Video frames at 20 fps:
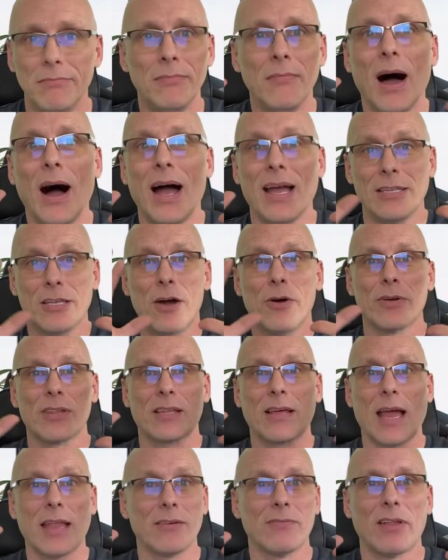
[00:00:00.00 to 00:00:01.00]
I know it's
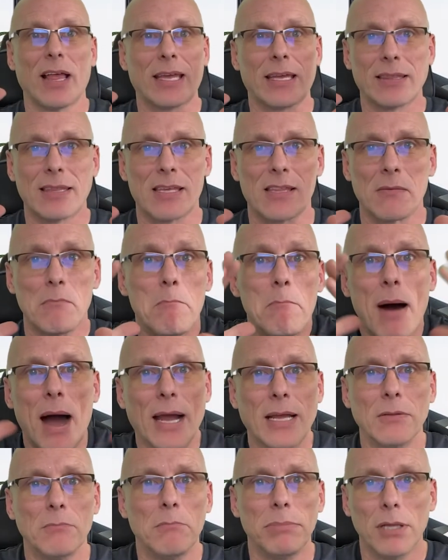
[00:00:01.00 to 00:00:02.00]
kind of like this
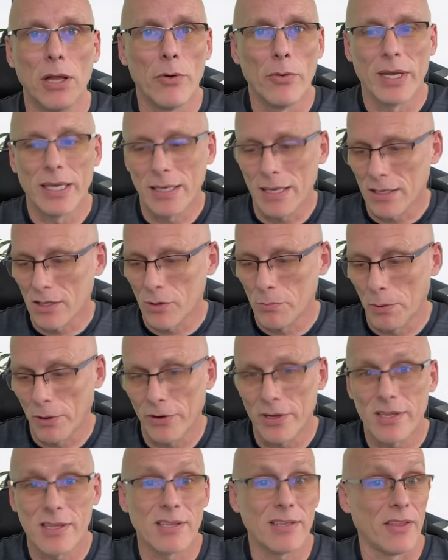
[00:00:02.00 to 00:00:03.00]
mind-blowing
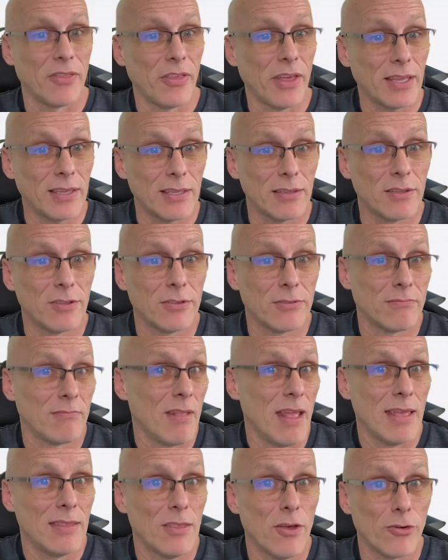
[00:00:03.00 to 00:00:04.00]
experience to think
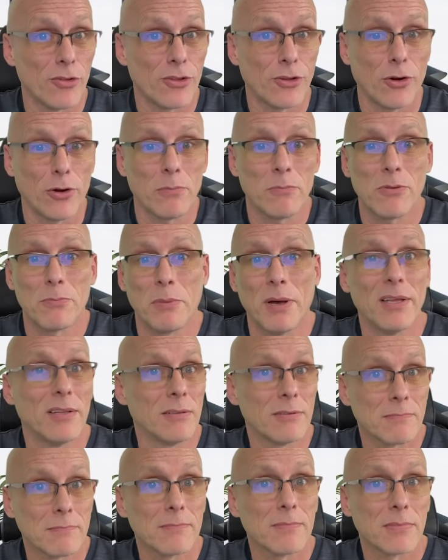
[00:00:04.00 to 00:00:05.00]
in those terms, but
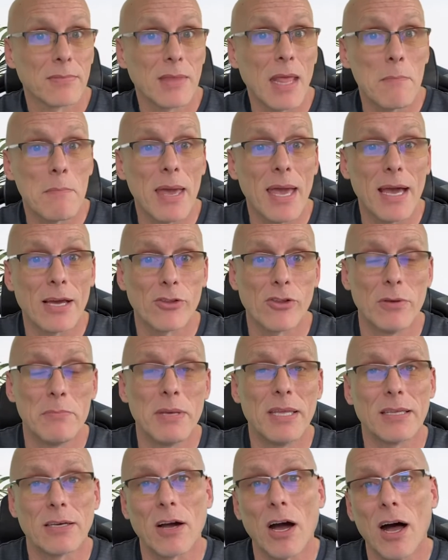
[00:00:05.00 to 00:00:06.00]
that may actually be
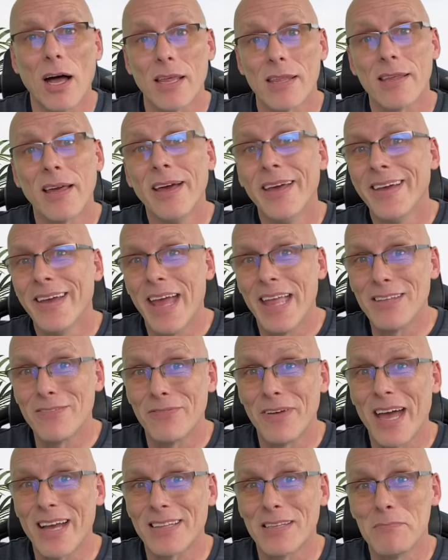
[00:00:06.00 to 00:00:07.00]
the cause. And in
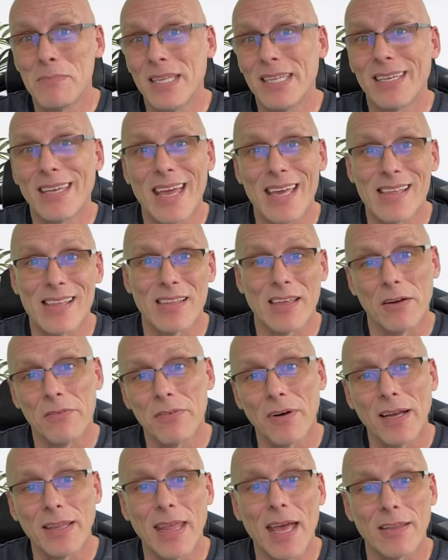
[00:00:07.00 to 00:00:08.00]
fact, in many cases, I
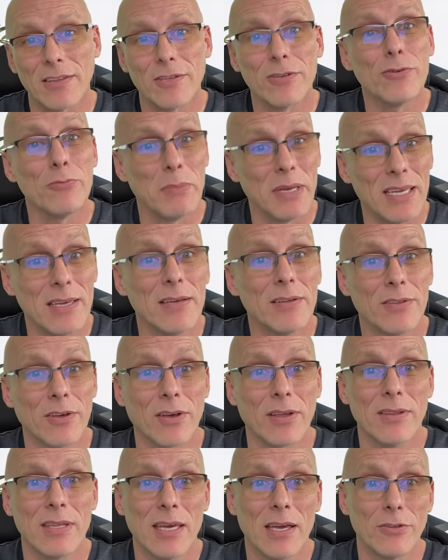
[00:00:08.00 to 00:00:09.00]
find that to be
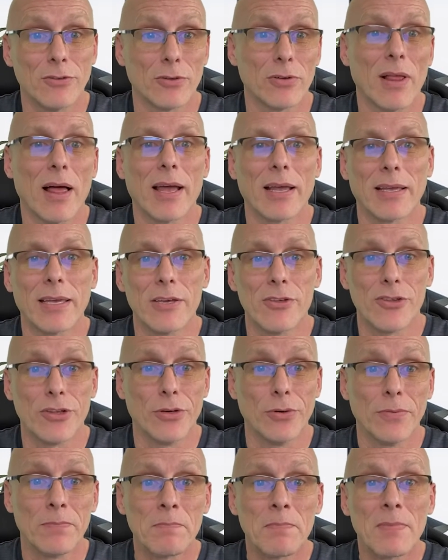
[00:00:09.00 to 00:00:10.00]
the underlying issue.